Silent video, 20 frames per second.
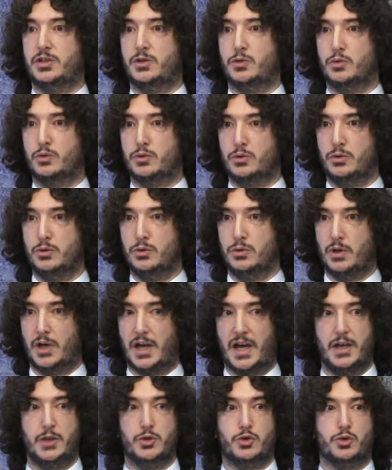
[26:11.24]
which results
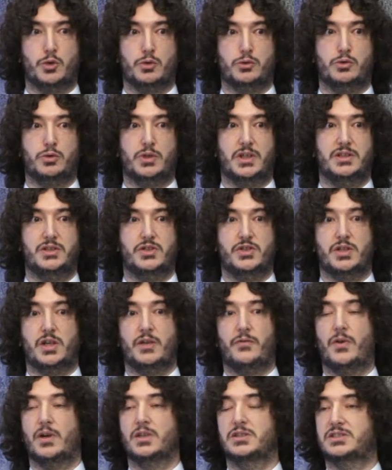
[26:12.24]
in the highest
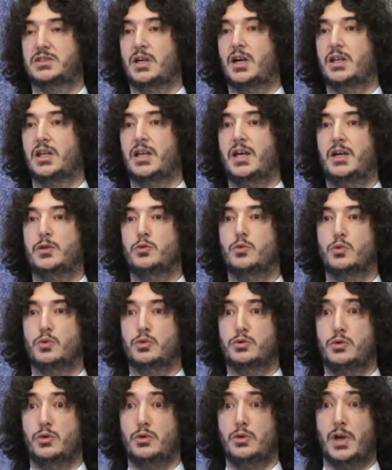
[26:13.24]
consumer welfare,
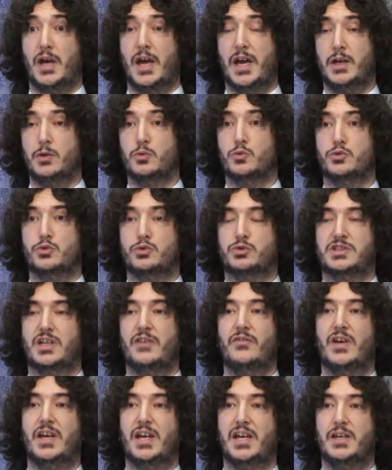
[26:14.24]
will be replaced by the
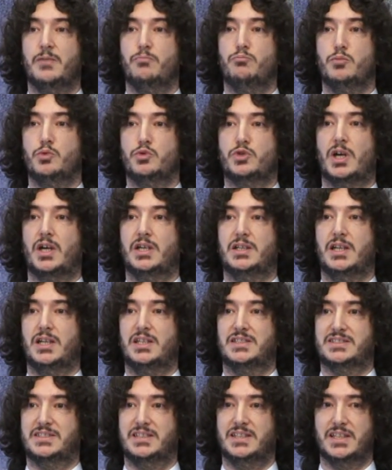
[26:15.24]
struggle to be the
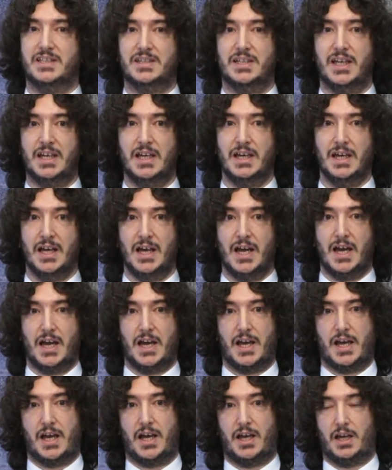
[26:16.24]
best one to
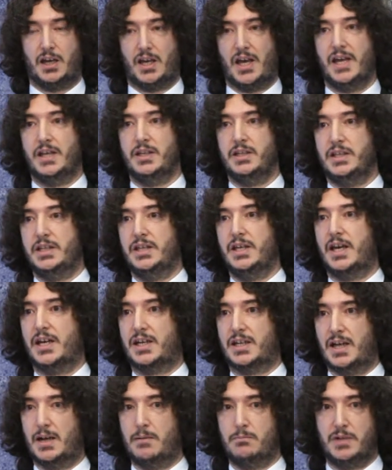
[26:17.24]
articulate and use the
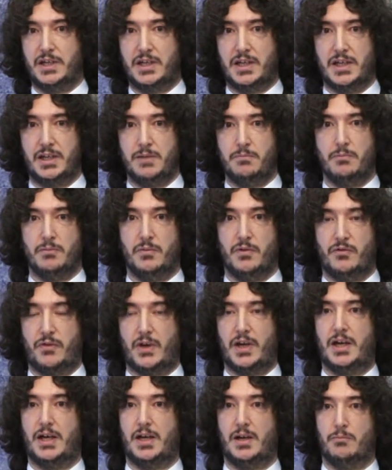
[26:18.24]
current structure.
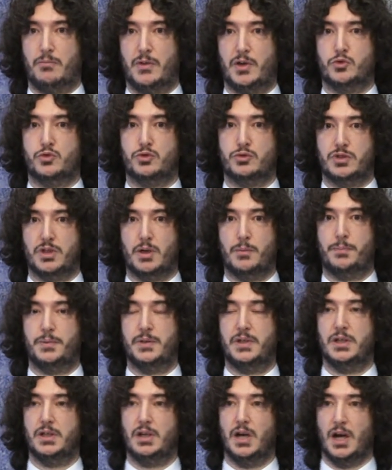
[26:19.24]
As the
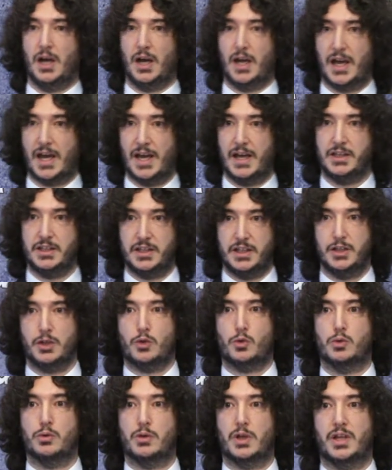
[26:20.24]
content competition
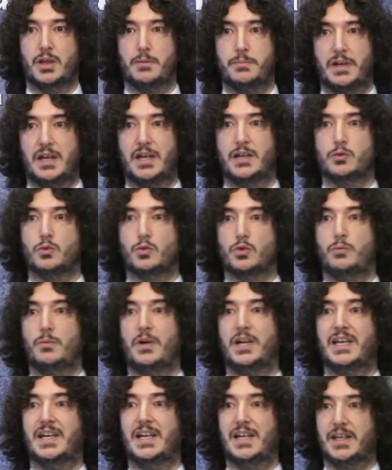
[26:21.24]
is worn down,
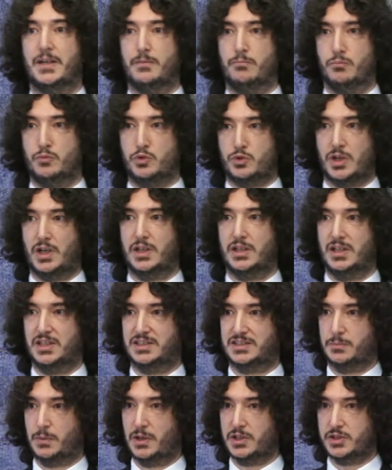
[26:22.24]
the welfare and
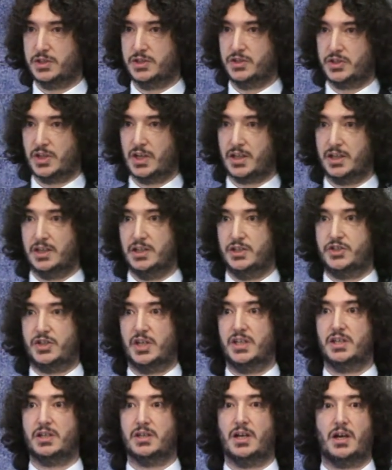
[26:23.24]
potential for growth
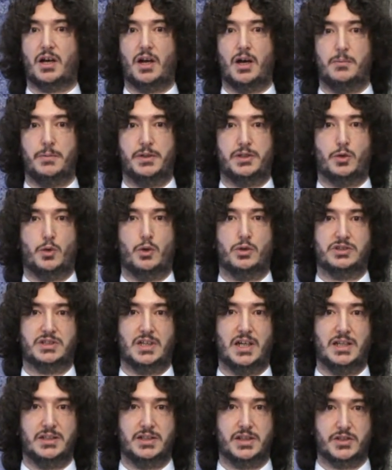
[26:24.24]
will decrease.
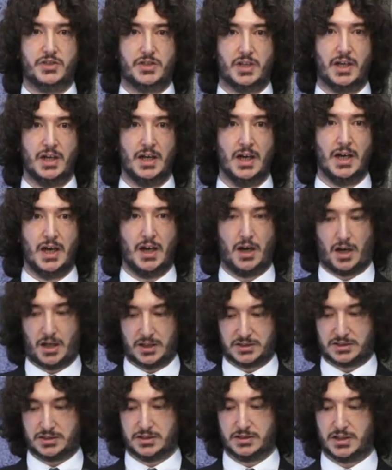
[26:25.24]
Örselendikçe
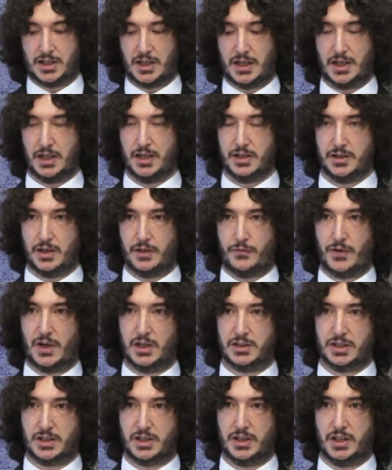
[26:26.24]
aslında
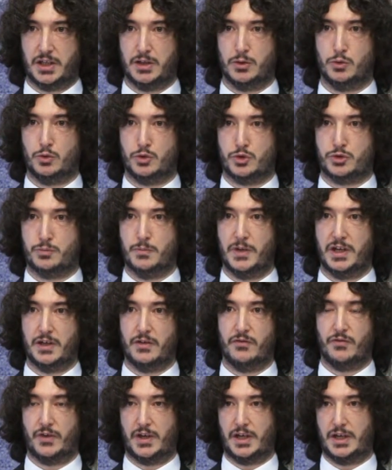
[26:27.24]
refahtaki
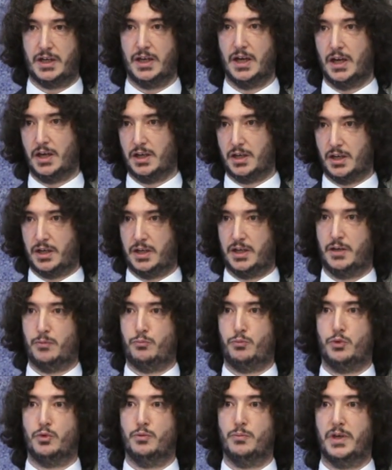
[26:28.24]
düşme ve
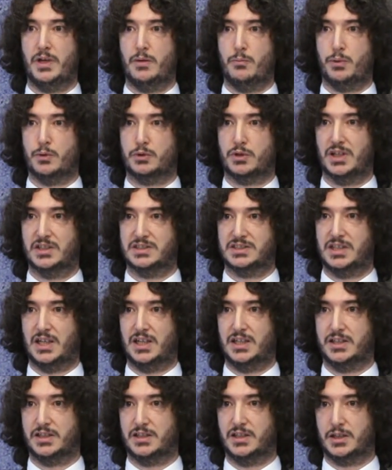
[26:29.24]
büyüme
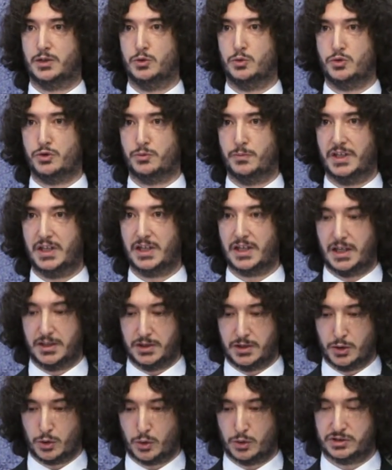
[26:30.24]
potansiyellerindeki düşme de
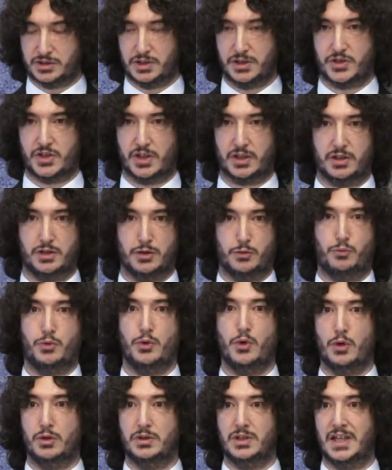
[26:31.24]
kendini gösterecektir.
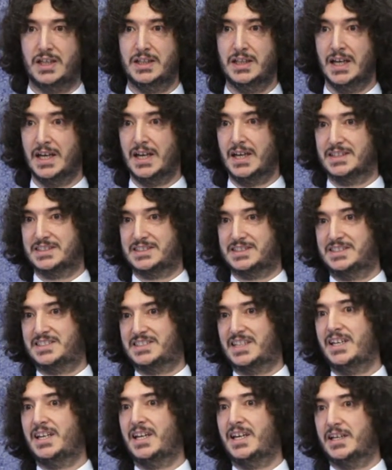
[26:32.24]
Bu yönden
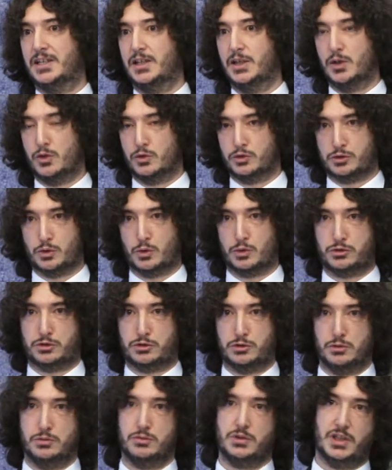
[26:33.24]
size ne
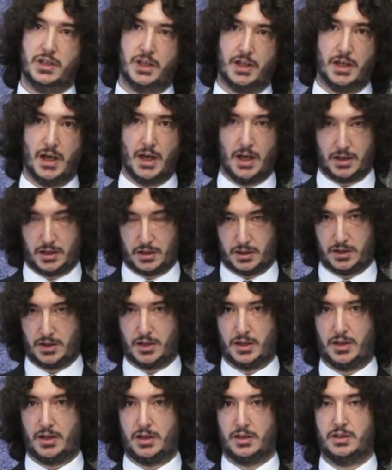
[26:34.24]
sorusunun ki
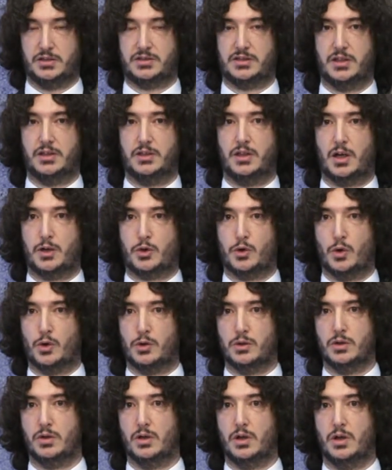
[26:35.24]
Sayın
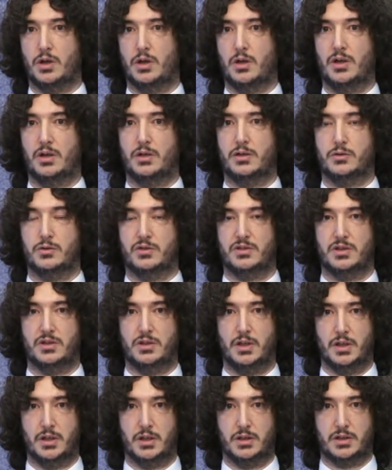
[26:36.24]
Akyol... In this regard,
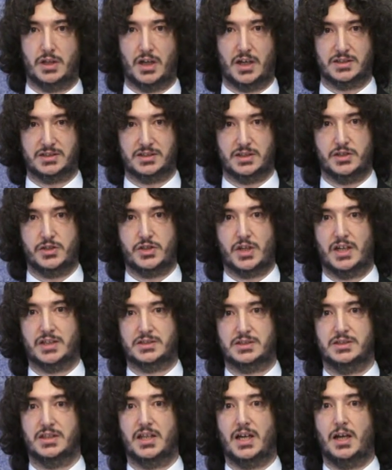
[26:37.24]
the most
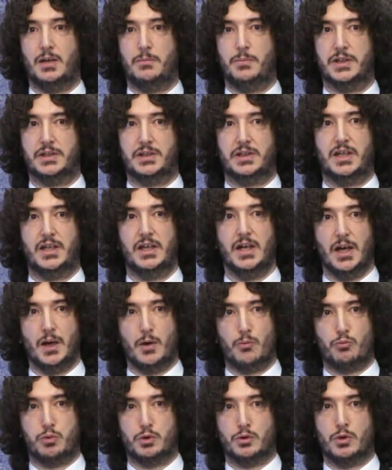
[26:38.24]
accurate answer to the
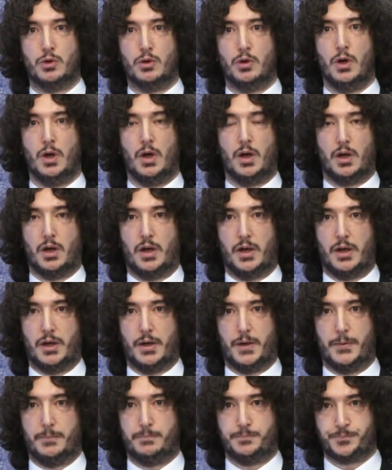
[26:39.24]
question of what is
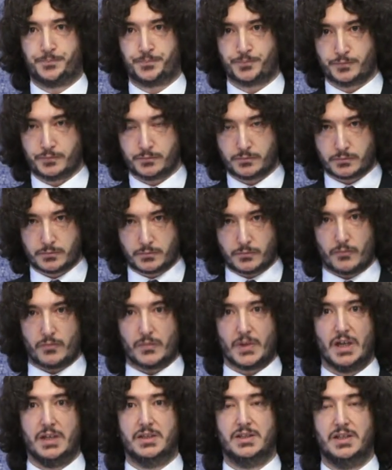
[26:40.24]
it to you,
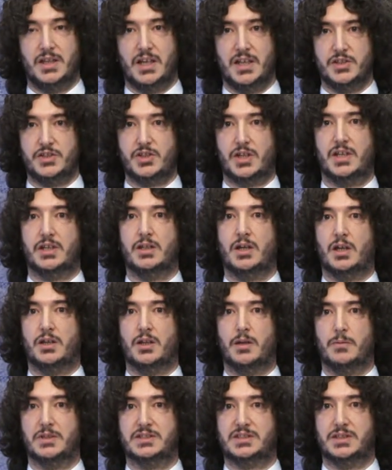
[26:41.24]
posed by Taha Akyol,
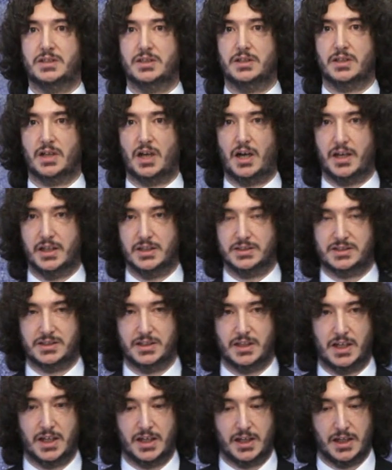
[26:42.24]
in his
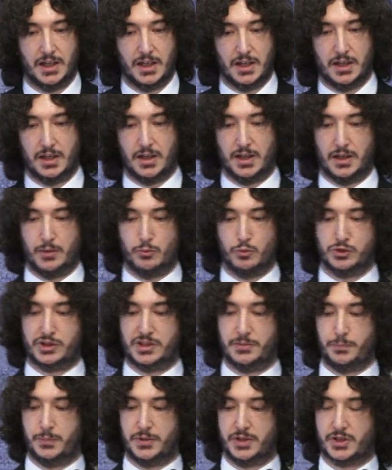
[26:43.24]
own playful
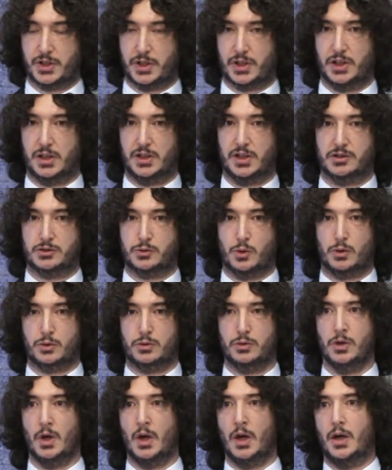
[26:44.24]
style in order to make
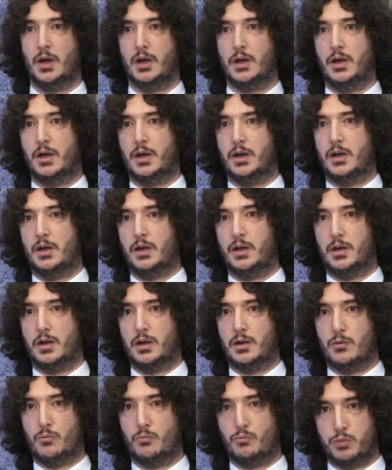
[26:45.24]
his audience
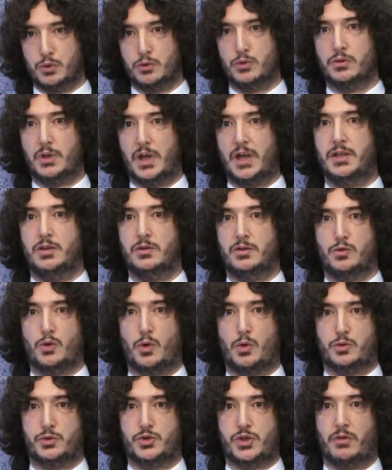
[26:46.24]
understand, is the
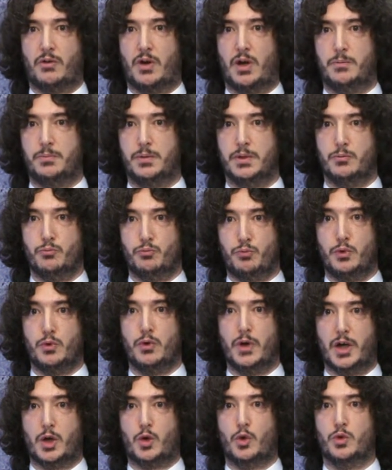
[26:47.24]
answer that corruption
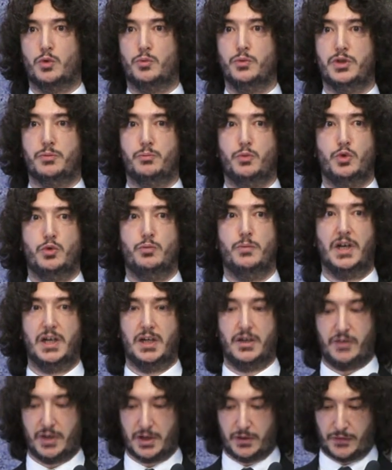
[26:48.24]
is directly
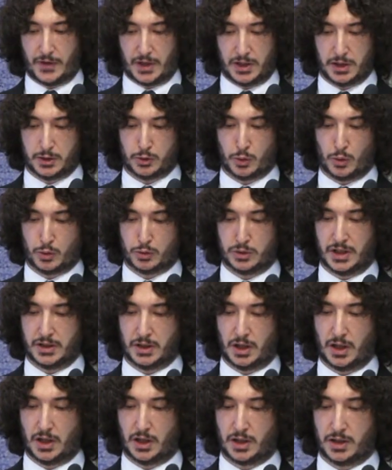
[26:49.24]
related to growth and
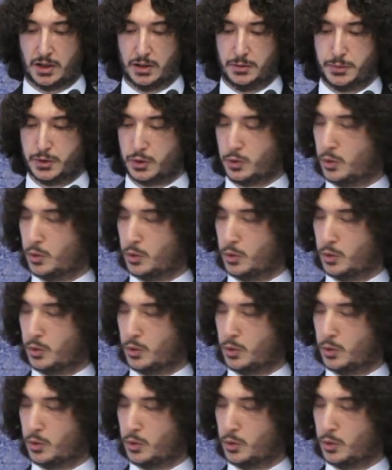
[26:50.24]
welfare.